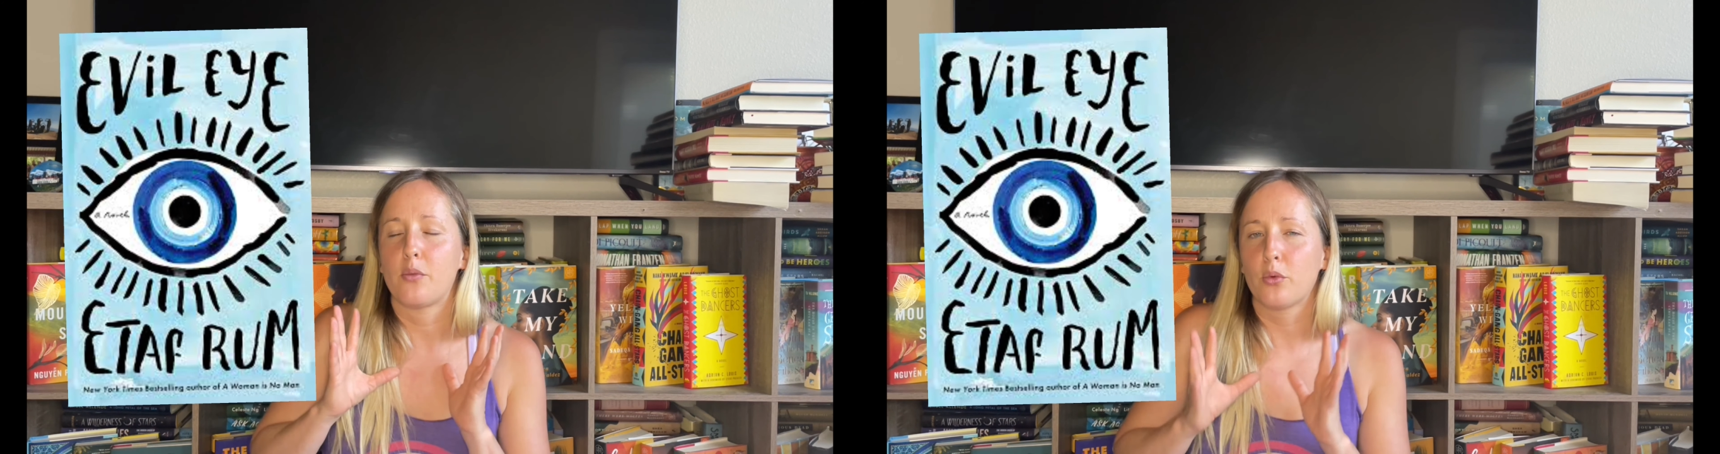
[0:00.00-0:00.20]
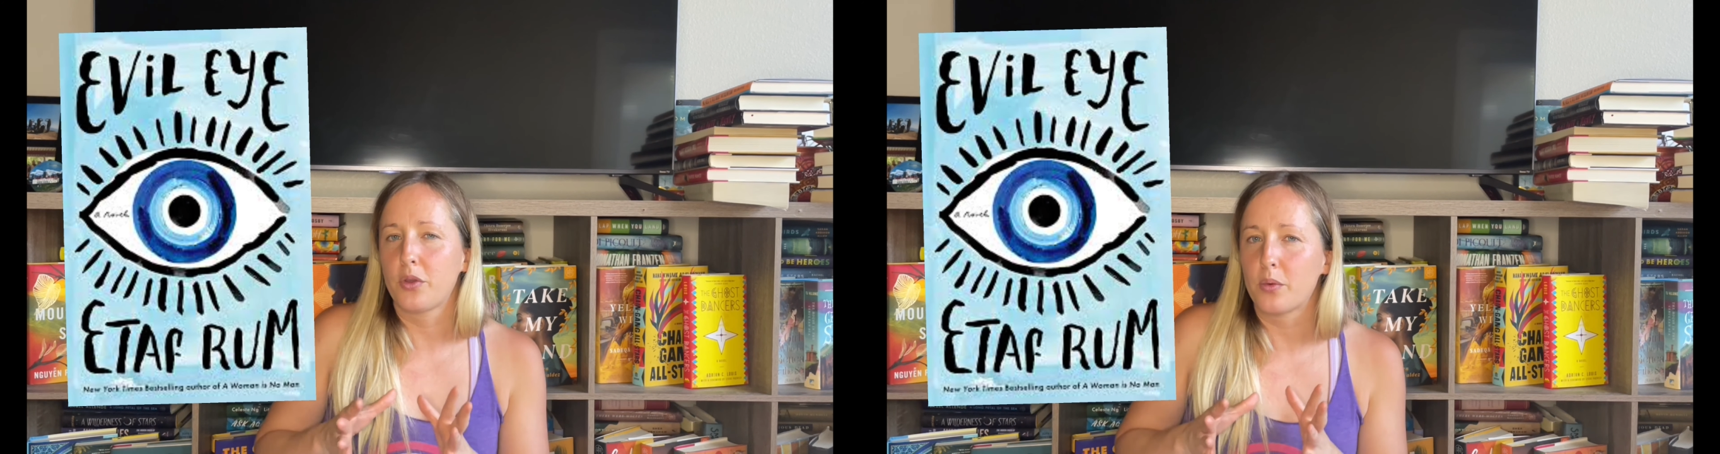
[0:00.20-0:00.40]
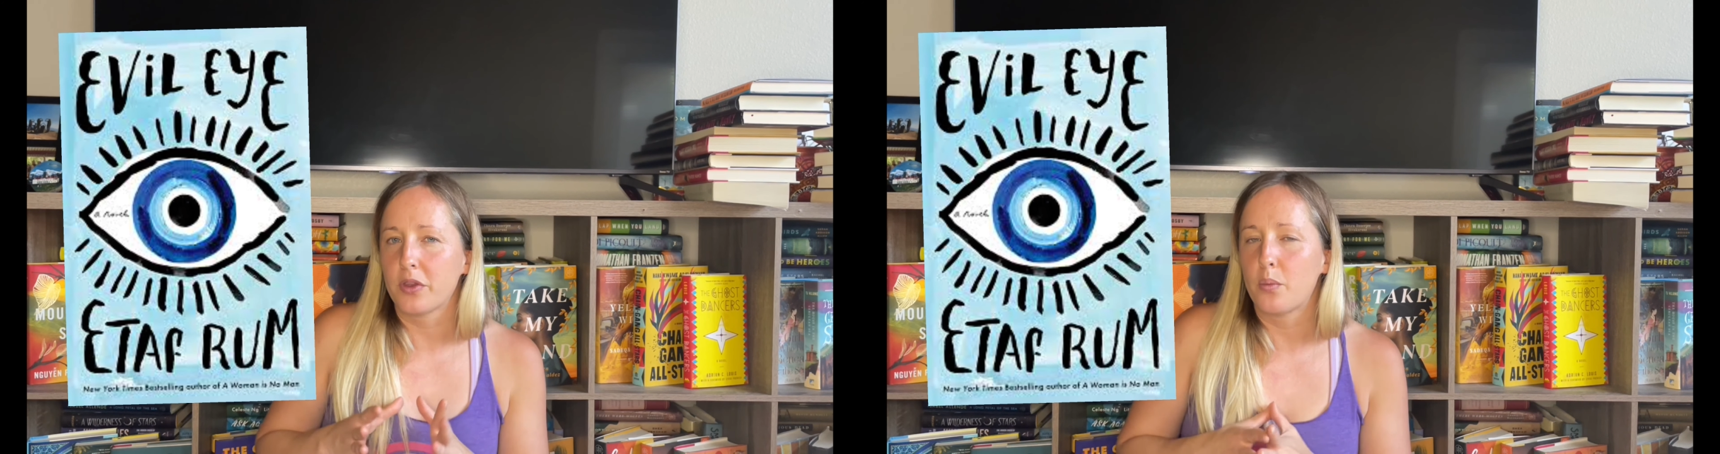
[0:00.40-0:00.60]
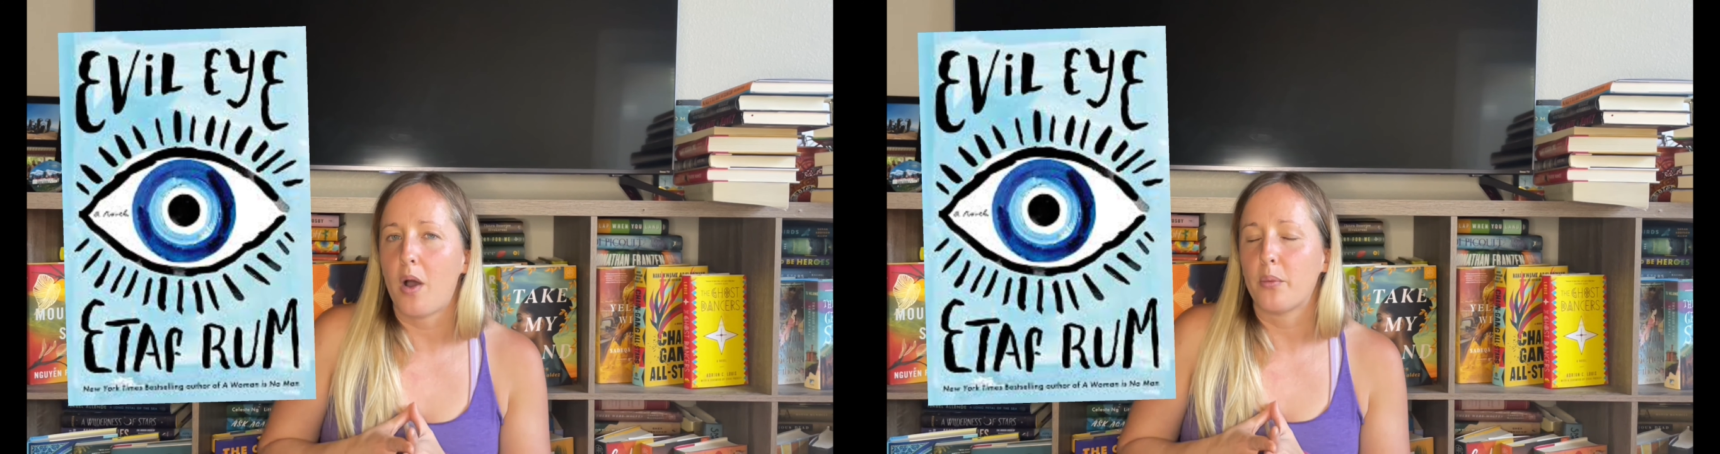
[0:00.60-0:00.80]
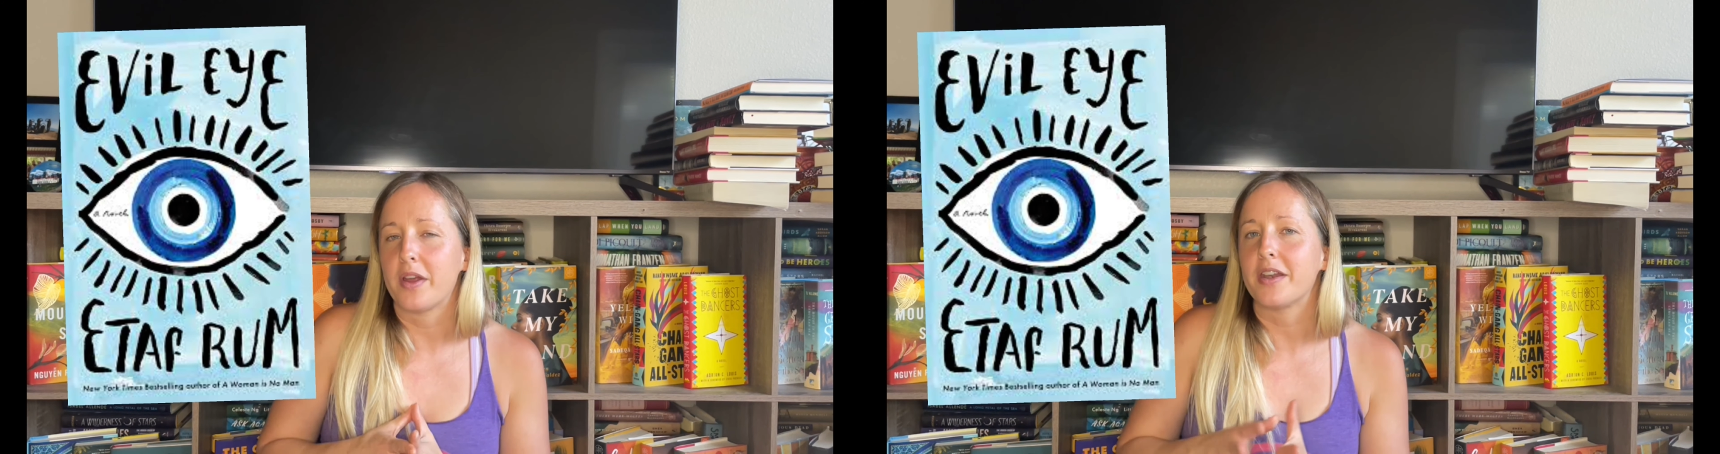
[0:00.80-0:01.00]
really
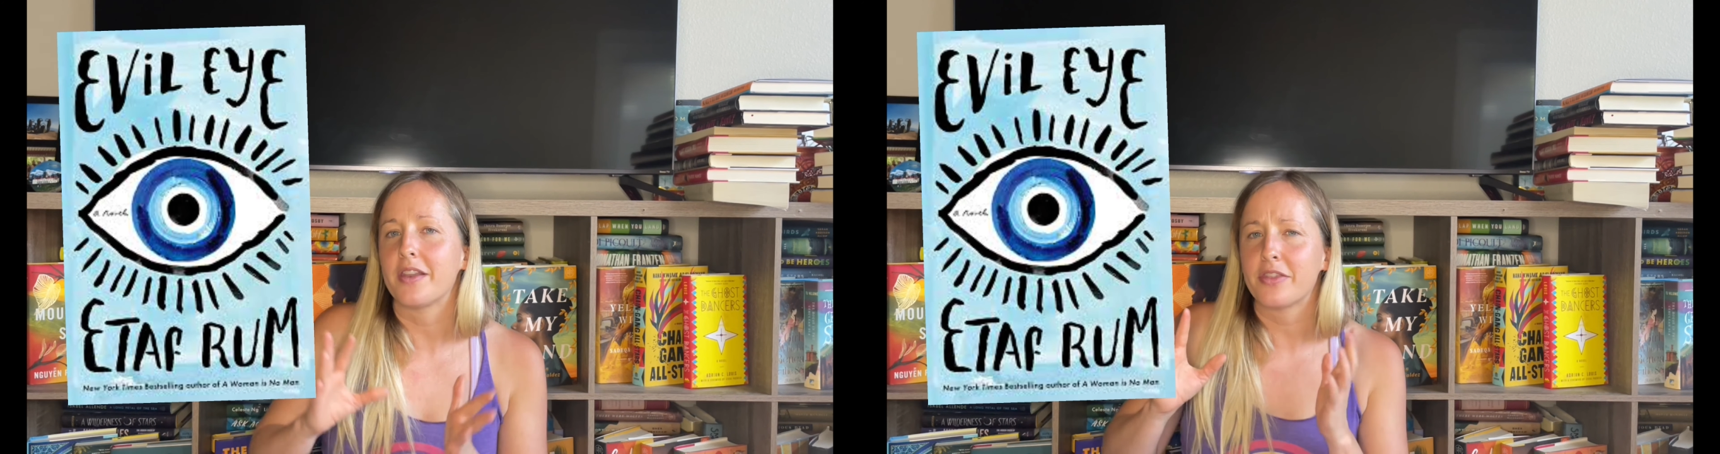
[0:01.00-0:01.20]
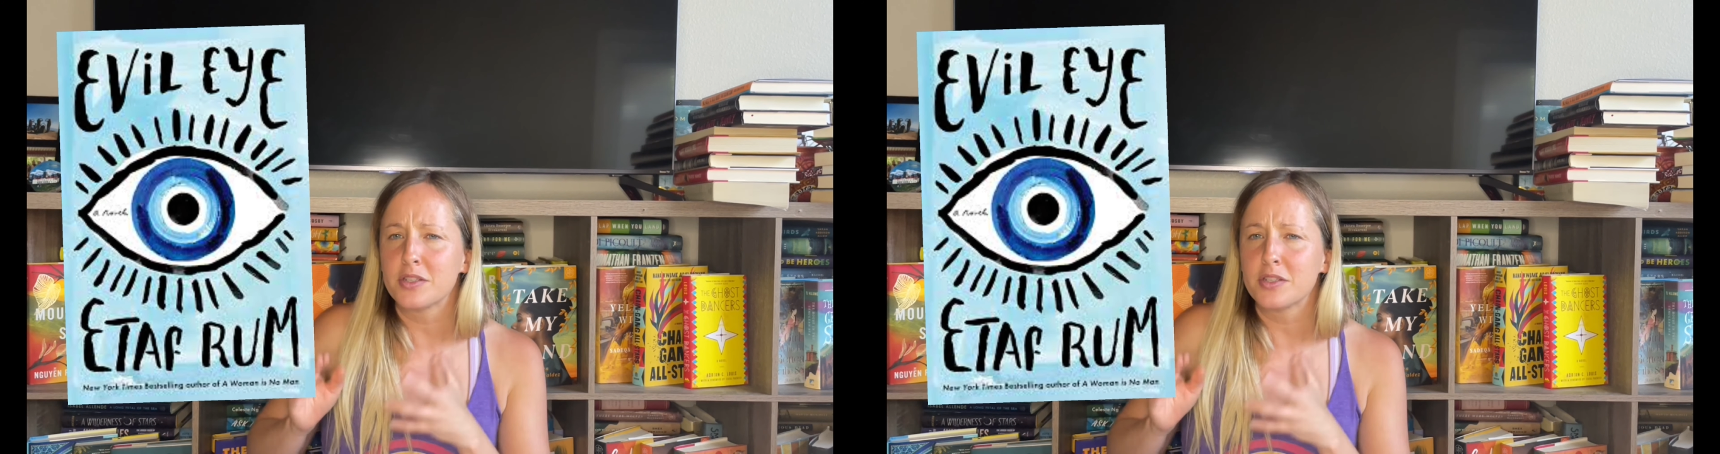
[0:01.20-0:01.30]
well written.